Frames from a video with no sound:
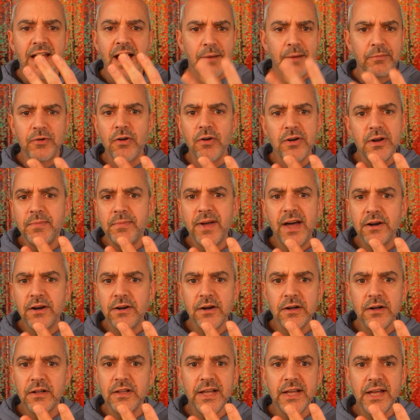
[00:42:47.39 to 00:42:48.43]
I'm going to bed
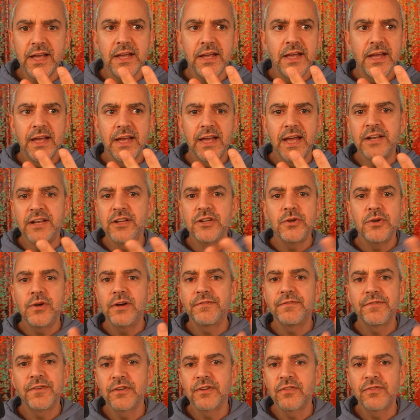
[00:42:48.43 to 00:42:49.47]
early, and you do
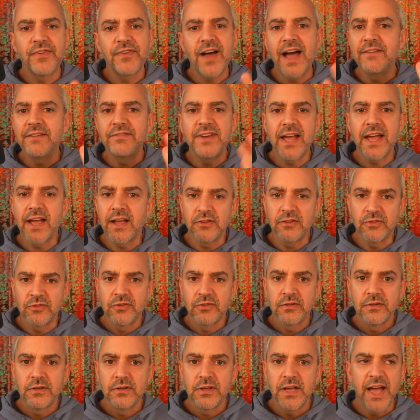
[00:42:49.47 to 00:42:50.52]
it for 5 days.